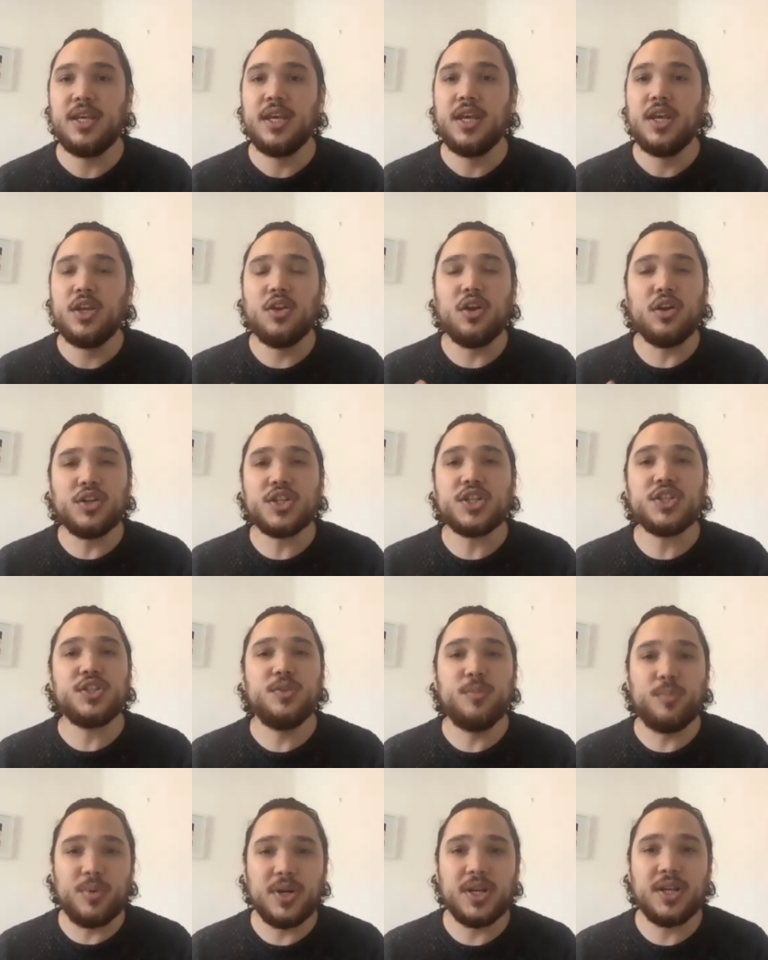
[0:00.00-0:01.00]
not just to
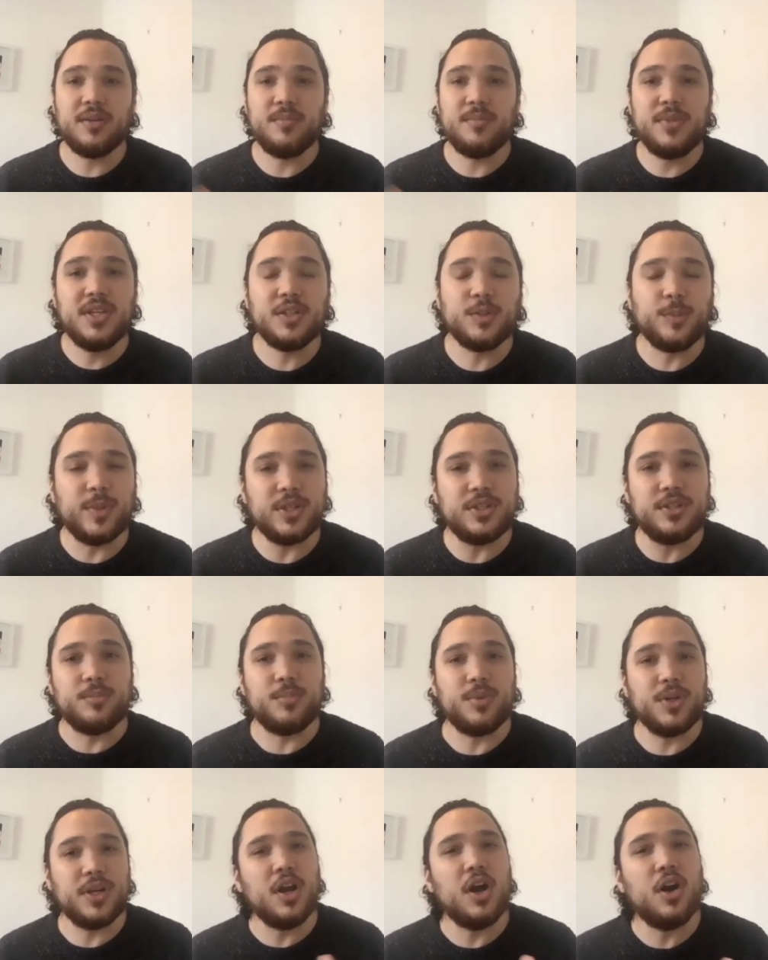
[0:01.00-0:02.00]
bring a meal but to
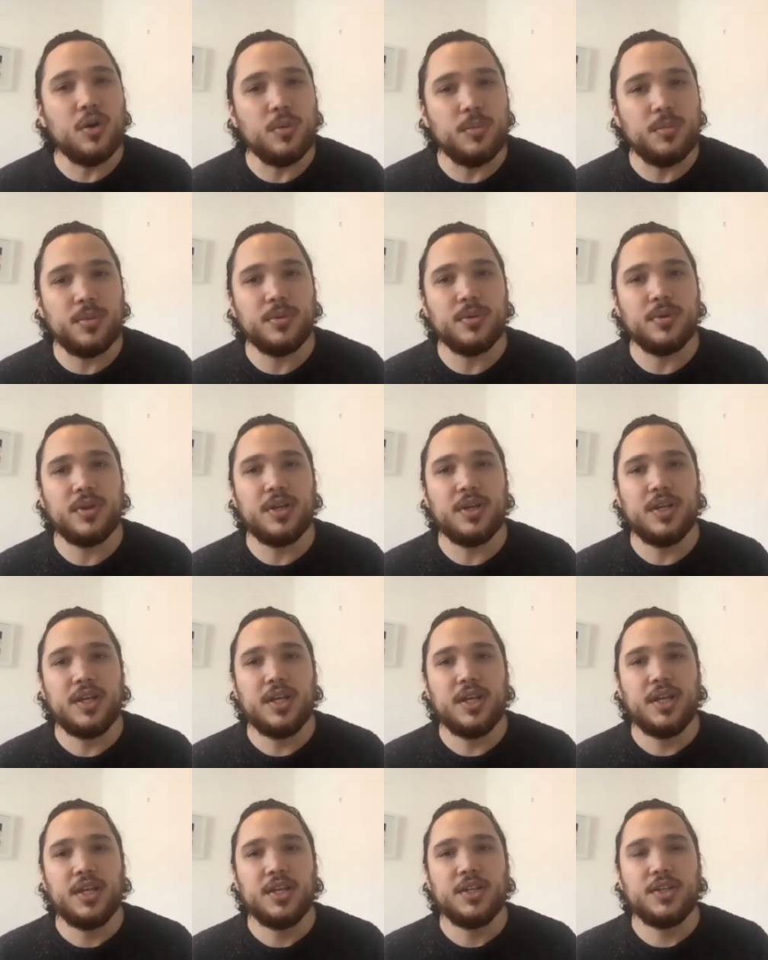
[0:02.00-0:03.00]
bring hope
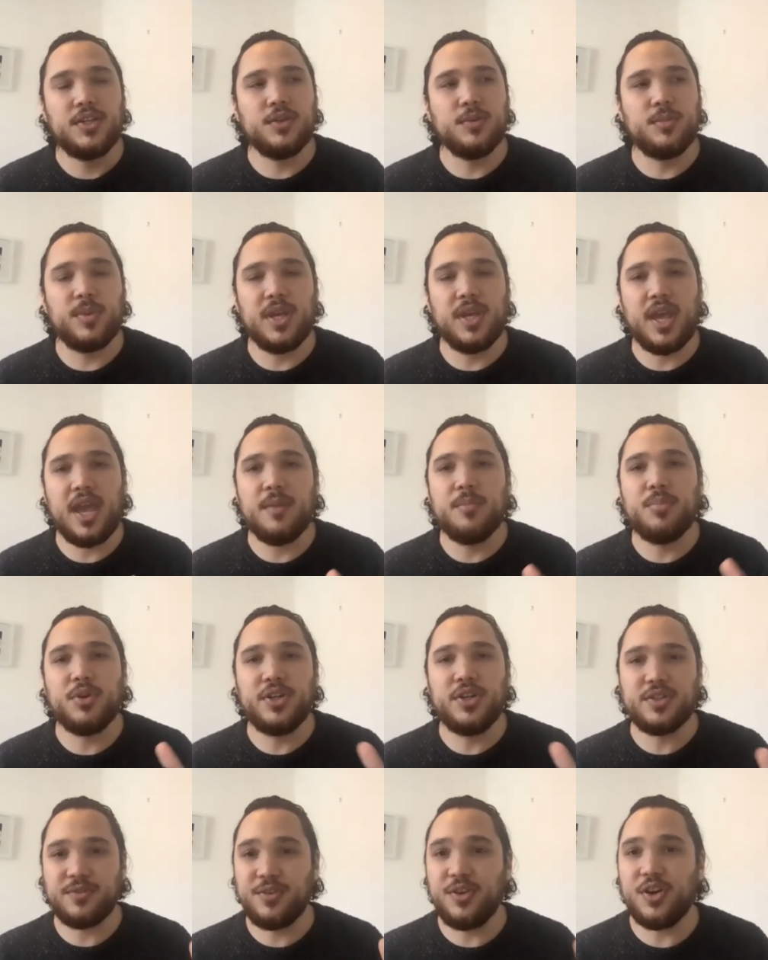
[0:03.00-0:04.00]
to be a
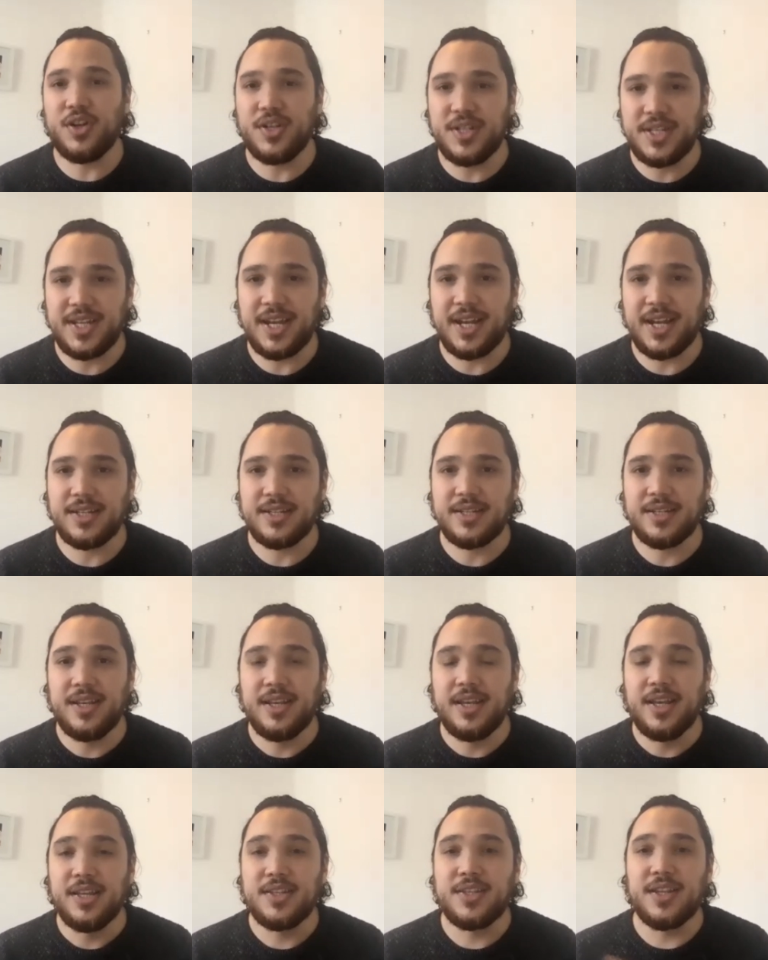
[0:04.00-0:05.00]
point of contact,
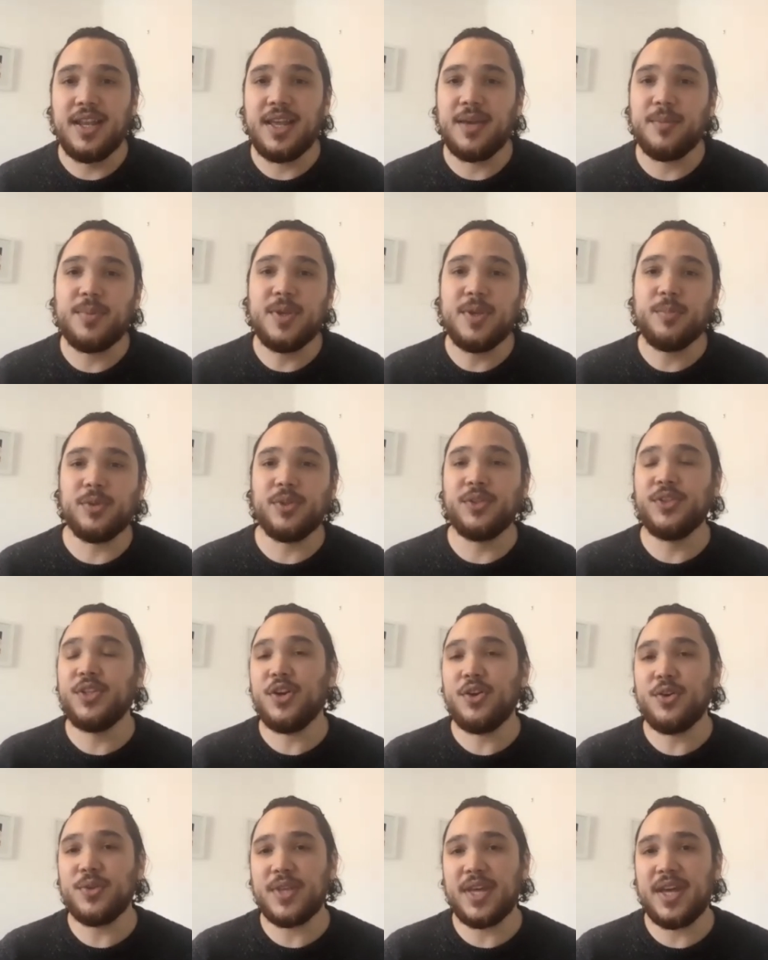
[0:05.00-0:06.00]
to let people
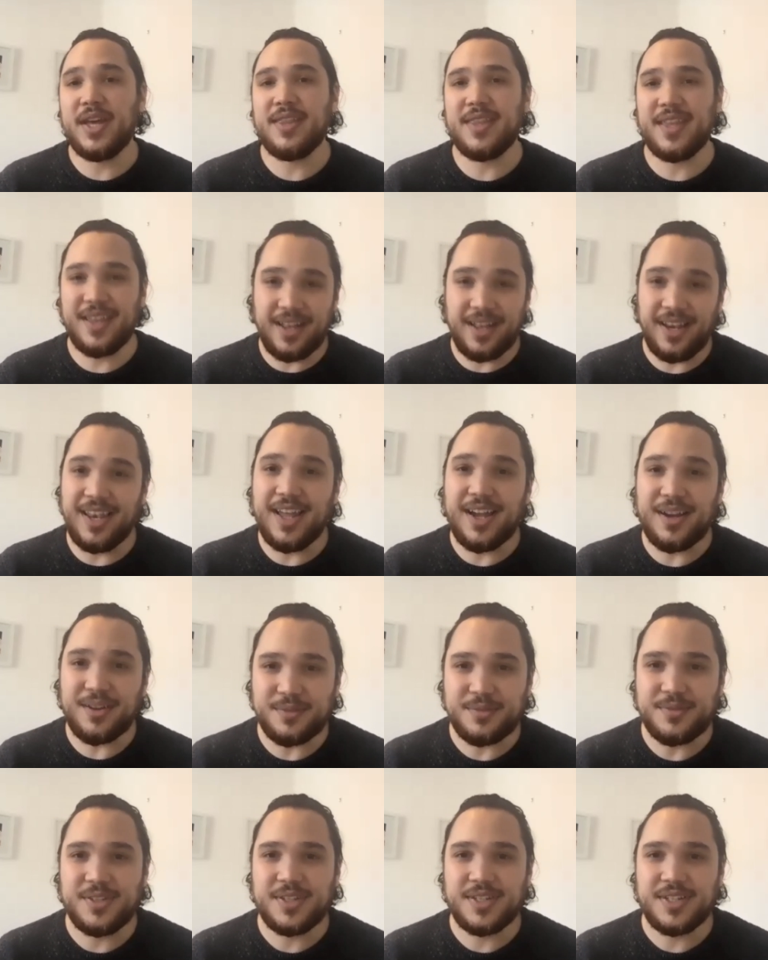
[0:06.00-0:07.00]
know that they are
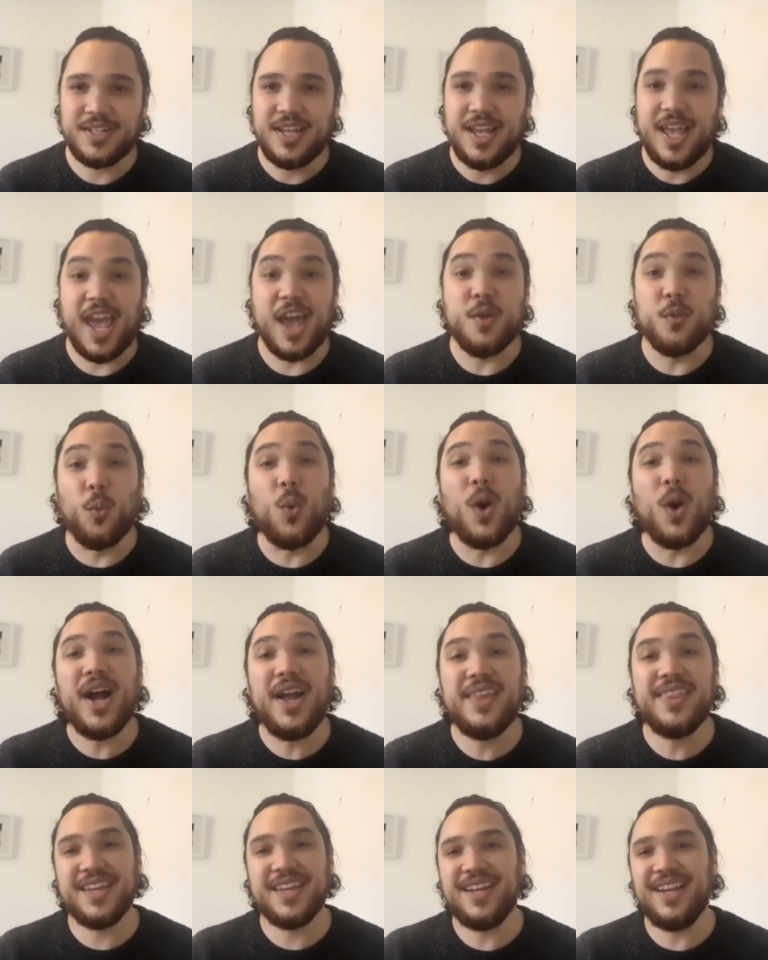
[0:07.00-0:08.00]
loved and why
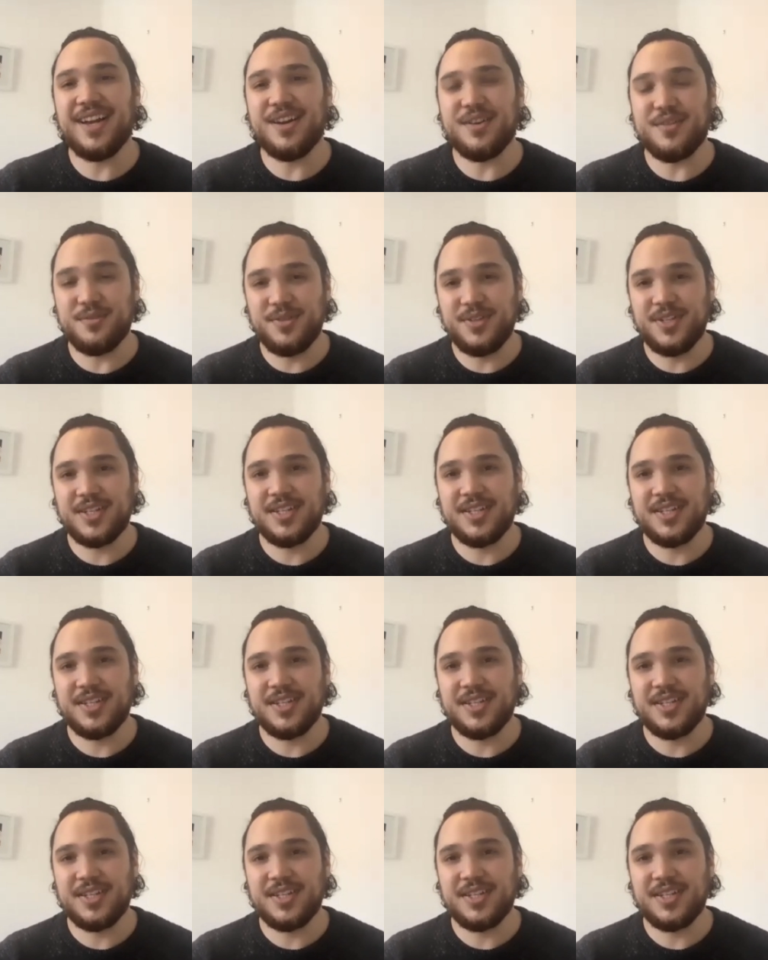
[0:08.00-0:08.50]
they're loved.